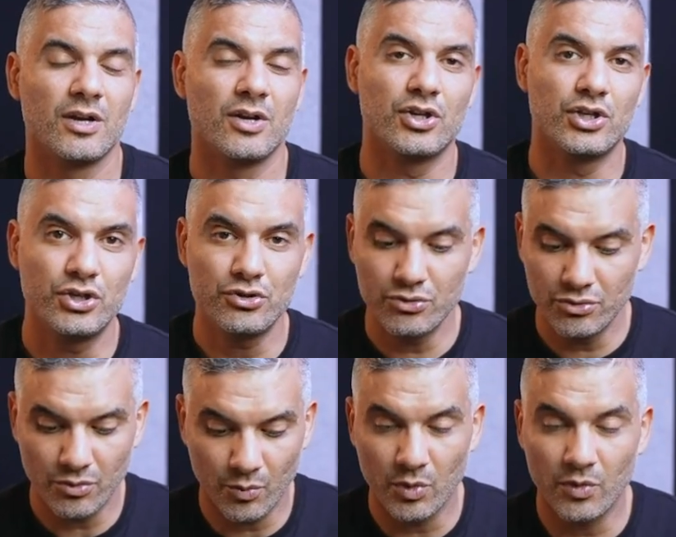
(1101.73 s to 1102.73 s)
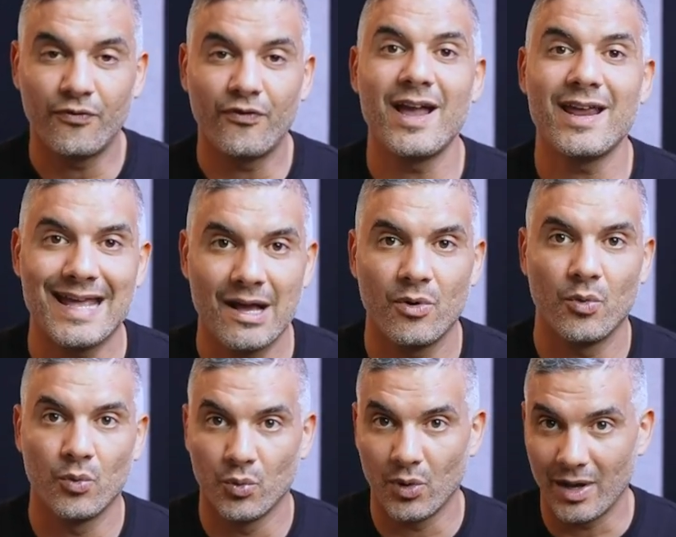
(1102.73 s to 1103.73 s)
you will find out,
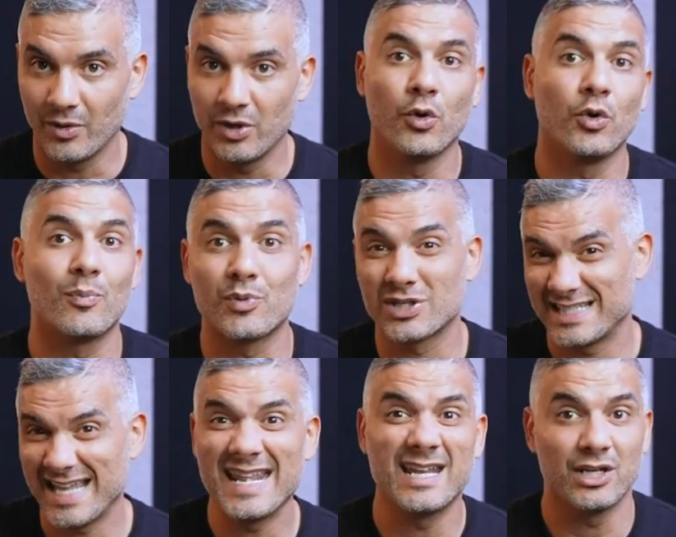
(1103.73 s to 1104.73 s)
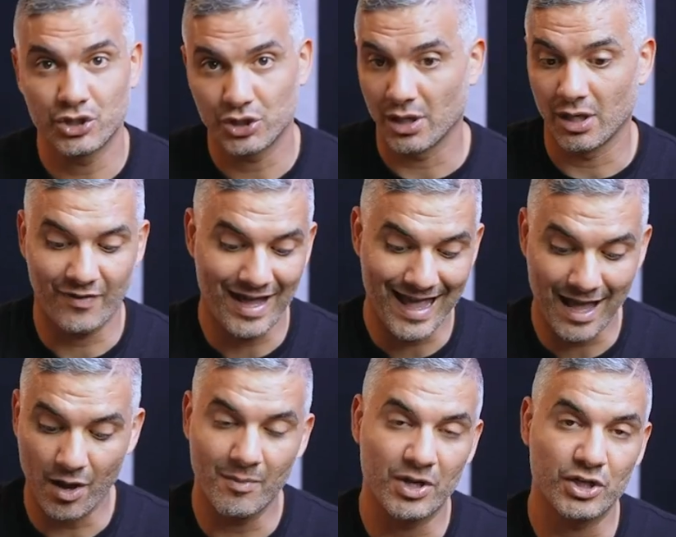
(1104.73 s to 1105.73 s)
the percentage of
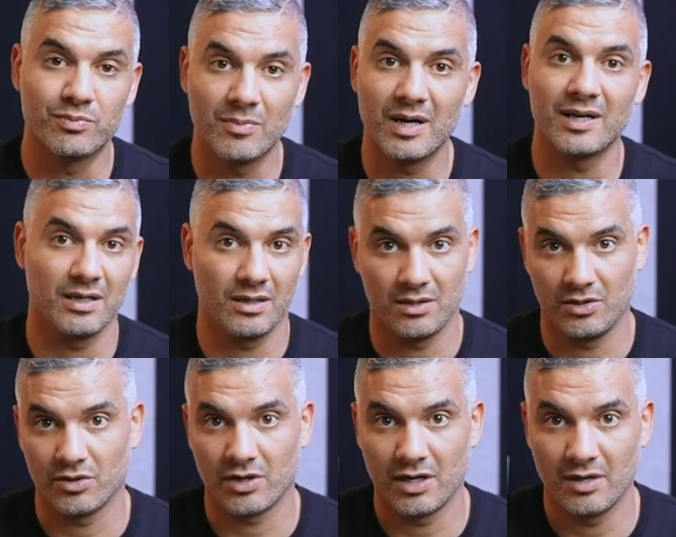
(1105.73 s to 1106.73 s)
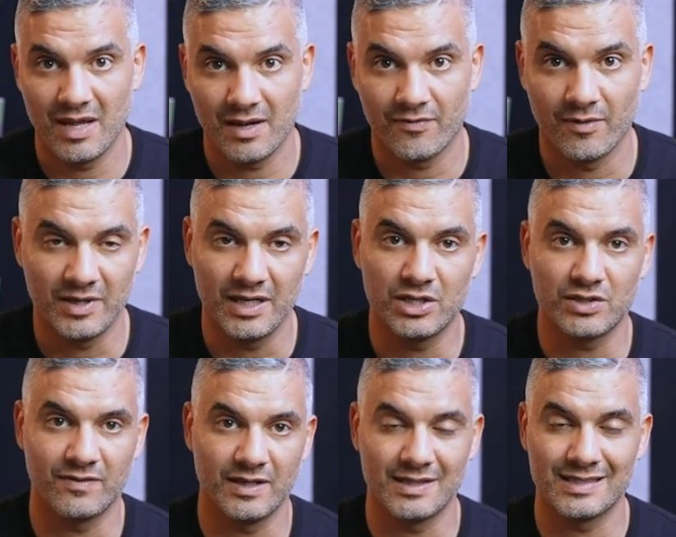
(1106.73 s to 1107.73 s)
how much money you're going to make from each
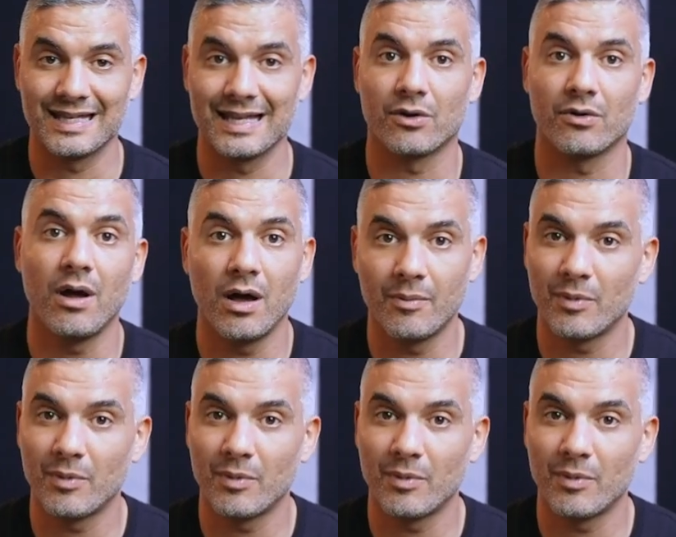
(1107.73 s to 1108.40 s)
of these later on.